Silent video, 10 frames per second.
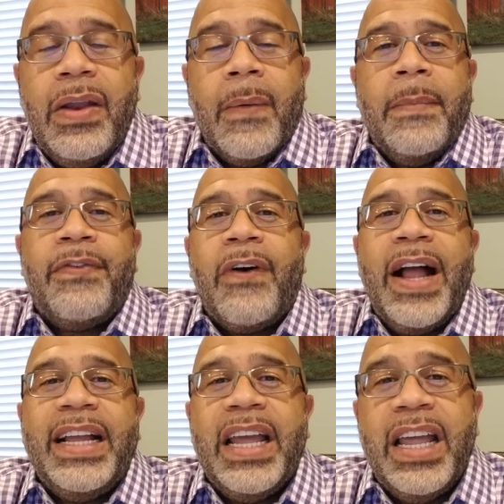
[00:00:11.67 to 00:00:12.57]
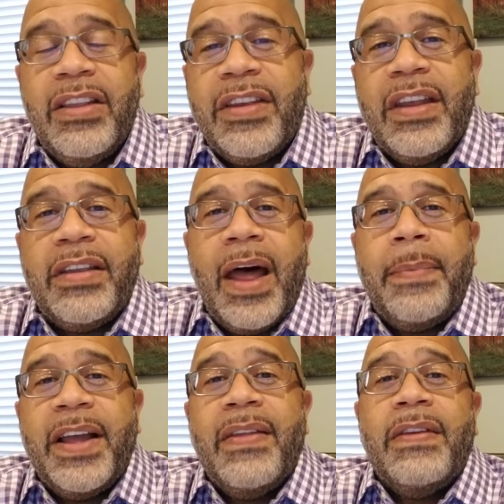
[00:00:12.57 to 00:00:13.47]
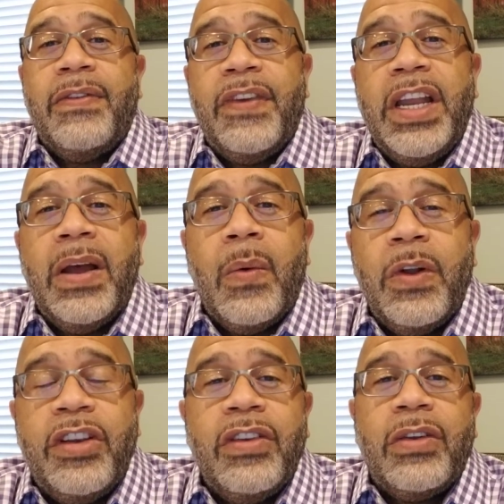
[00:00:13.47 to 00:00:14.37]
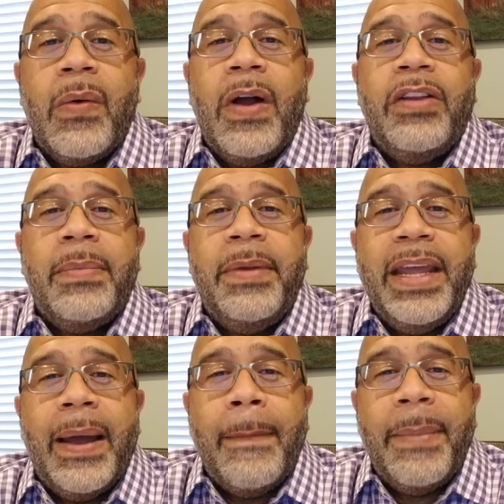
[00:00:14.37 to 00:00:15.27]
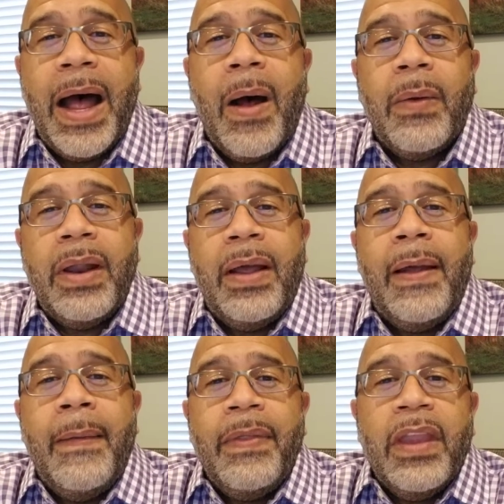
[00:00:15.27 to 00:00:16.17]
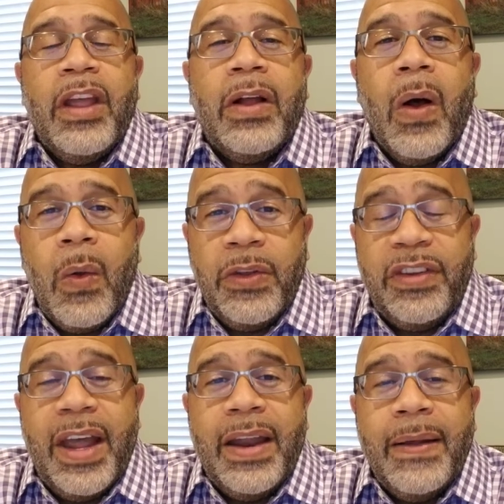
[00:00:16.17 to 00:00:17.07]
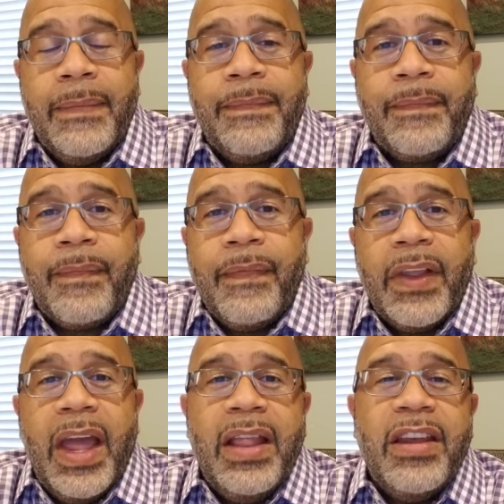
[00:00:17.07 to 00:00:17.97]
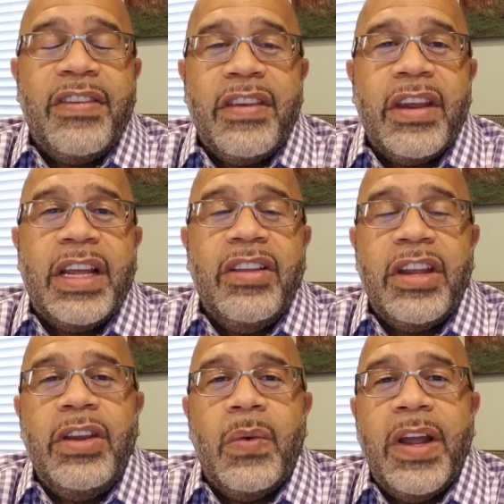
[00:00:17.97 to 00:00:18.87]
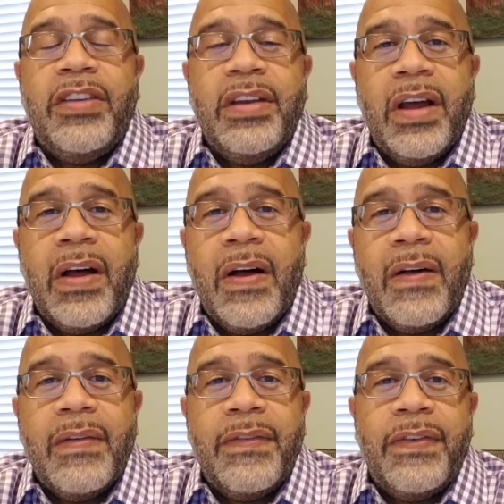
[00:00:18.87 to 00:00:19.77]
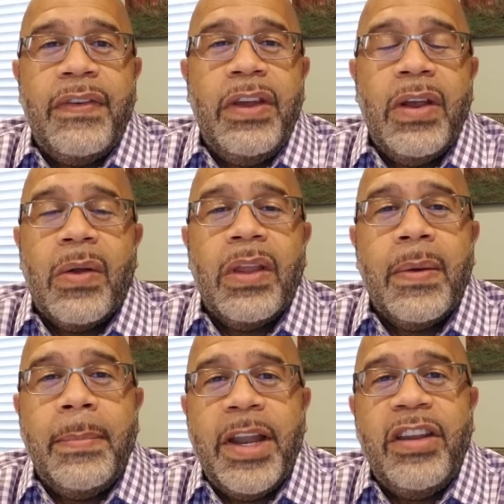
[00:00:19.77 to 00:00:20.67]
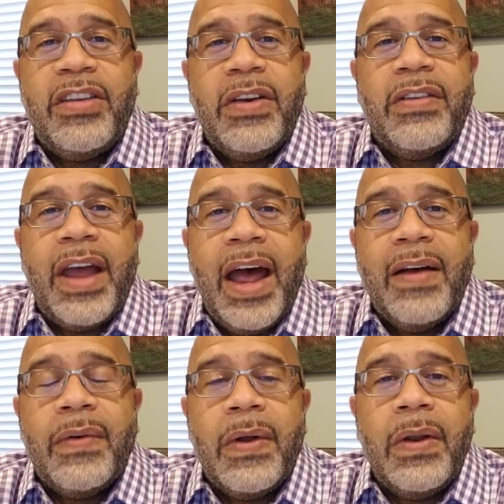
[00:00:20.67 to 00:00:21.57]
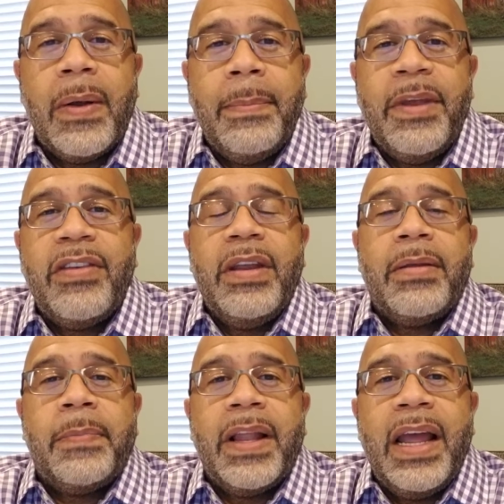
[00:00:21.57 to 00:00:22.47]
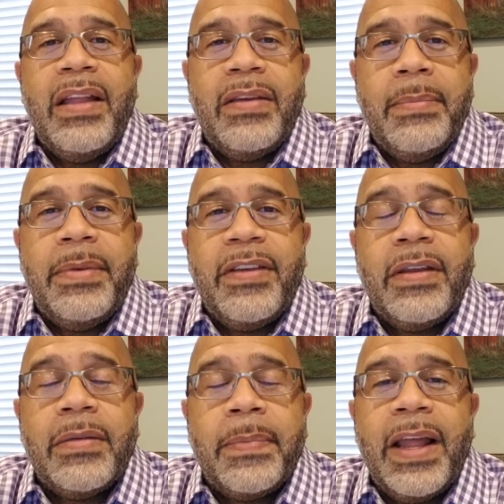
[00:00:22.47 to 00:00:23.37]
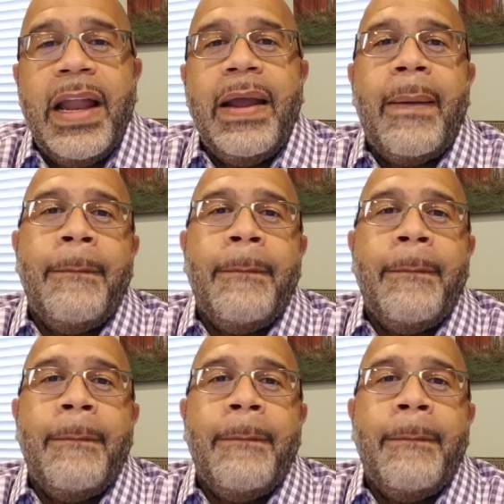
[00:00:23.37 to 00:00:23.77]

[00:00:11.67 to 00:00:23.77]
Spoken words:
before I get into the topic of this video, which is going to be about goal setting, and this is a continuation of, little mini series I have on business plans and business planning.